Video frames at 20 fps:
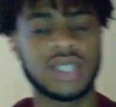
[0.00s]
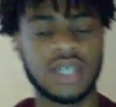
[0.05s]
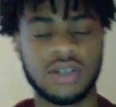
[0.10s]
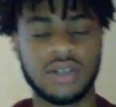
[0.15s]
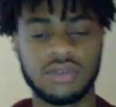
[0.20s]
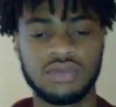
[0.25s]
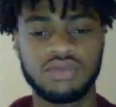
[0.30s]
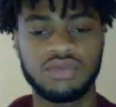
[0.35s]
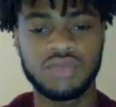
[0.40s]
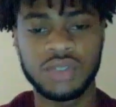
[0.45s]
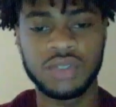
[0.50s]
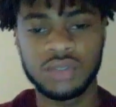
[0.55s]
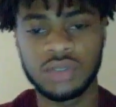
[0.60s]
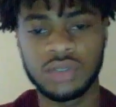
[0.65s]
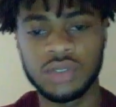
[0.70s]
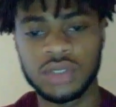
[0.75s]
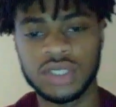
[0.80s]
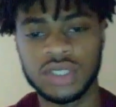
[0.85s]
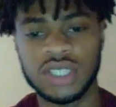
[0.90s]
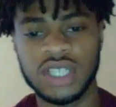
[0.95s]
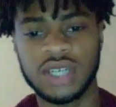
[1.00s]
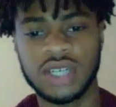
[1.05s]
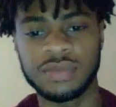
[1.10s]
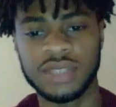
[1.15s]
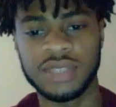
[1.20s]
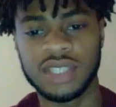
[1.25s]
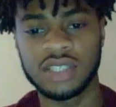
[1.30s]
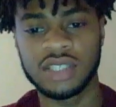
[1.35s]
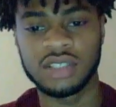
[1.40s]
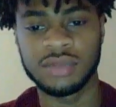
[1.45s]
Now, real
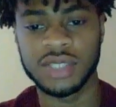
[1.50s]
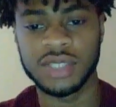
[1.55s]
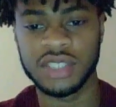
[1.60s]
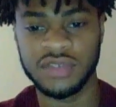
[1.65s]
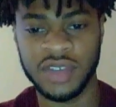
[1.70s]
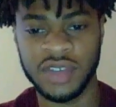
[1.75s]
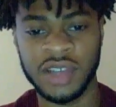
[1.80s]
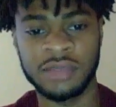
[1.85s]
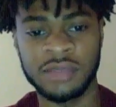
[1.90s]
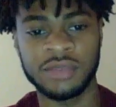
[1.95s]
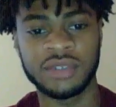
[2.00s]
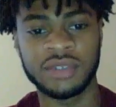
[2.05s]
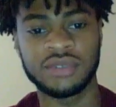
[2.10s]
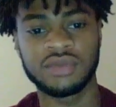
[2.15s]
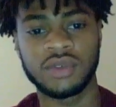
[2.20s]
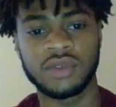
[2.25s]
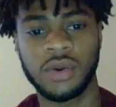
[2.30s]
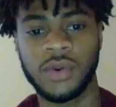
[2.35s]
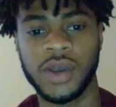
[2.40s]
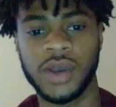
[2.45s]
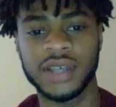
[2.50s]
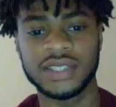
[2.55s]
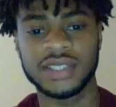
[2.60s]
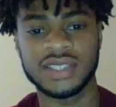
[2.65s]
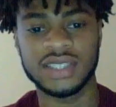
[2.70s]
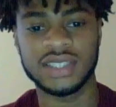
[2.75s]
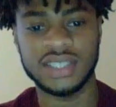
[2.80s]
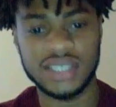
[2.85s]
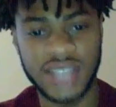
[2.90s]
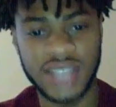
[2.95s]
long-term economic development requires
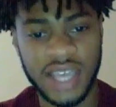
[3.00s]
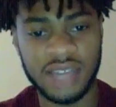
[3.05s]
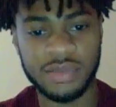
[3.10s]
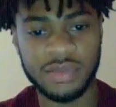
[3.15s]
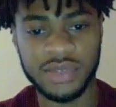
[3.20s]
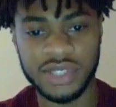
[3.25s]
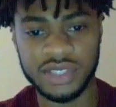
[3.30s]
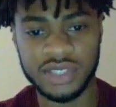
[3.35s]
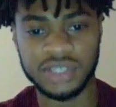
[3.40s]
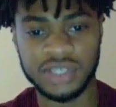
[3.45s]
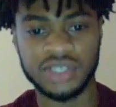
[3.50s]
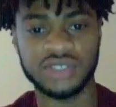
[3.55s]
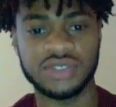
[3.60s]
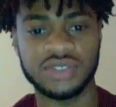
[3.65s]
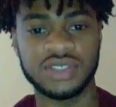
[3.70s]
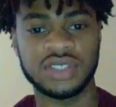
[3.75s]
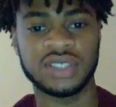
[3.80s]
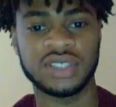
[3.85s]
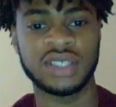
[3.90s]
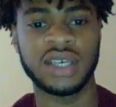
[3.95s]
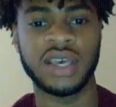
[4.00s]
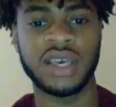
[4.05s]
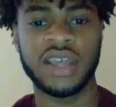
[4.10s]
sustainable industries